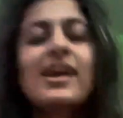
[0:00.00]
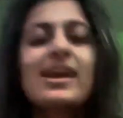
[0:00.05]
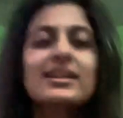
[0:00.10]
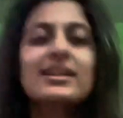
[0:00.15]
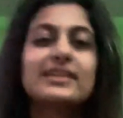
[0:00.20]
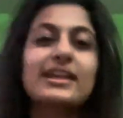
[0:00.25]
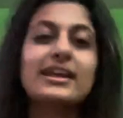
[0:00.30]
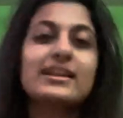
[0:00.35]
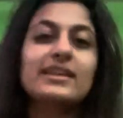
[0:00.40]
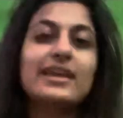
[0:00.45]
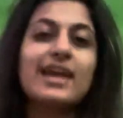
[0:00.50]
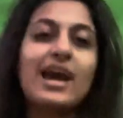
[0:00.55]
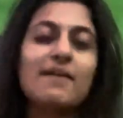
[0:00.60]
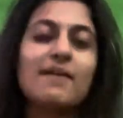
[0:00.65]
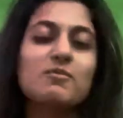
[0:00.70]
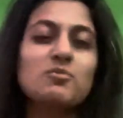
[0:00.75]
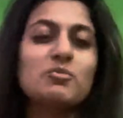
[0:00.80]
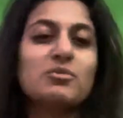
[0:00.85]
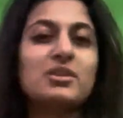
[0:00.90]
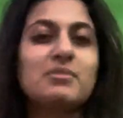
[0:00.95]
Lately, I
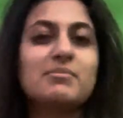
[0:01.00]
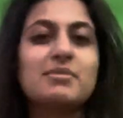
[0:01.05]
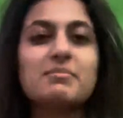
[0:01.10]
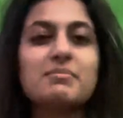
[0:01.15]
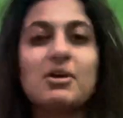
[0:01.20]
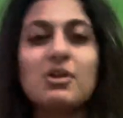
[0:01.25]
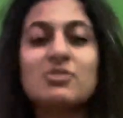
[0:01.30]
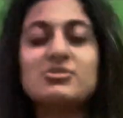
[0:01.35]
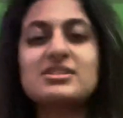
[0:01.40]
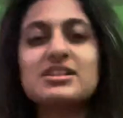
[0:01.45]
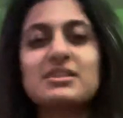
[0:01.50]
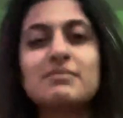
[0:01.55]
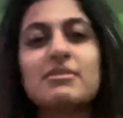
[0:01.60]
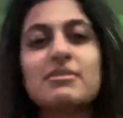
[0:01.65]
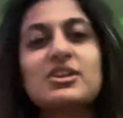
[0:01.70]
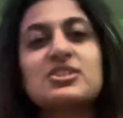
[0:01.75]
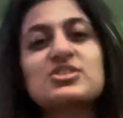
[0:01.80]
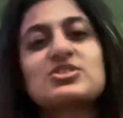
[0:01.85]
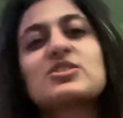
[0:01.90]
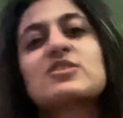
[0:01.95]
haven't really been posting
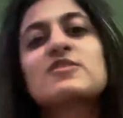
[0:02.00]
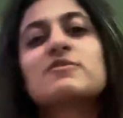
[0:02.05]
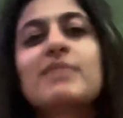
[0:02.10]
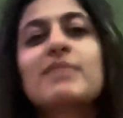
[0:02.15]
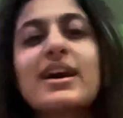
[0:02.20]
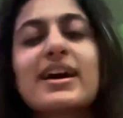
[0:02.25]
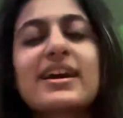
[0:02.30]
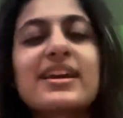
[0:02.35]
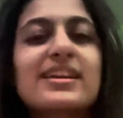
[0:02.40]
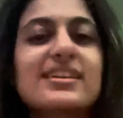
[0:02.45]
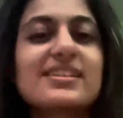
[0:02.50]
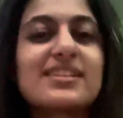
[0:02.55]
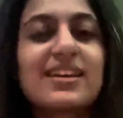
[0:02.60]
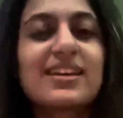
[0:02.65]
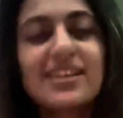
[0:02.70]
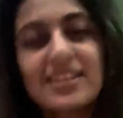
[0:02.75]
much of my